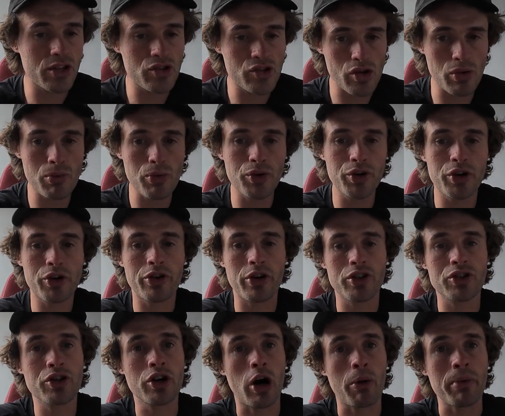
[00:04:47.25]
stumbled
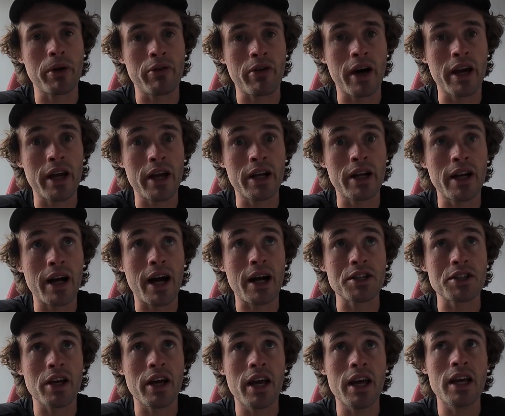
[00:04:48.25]
across copywriting
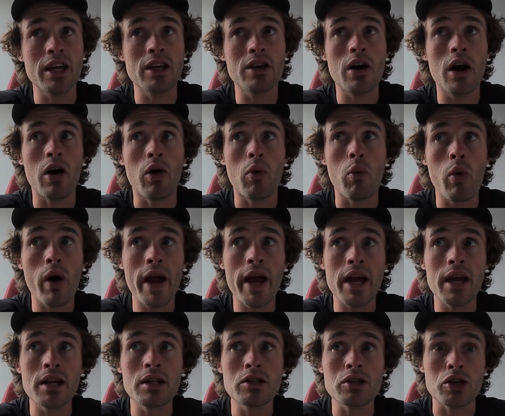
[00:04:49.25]
as a
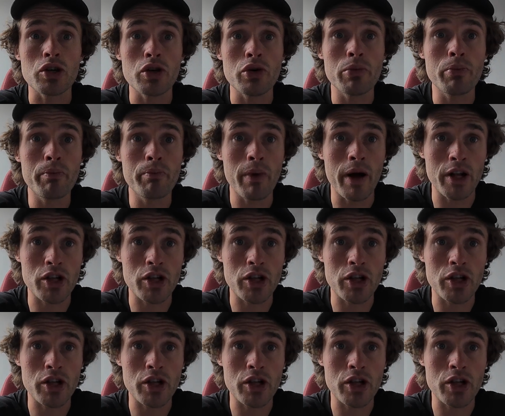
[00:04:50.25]
way to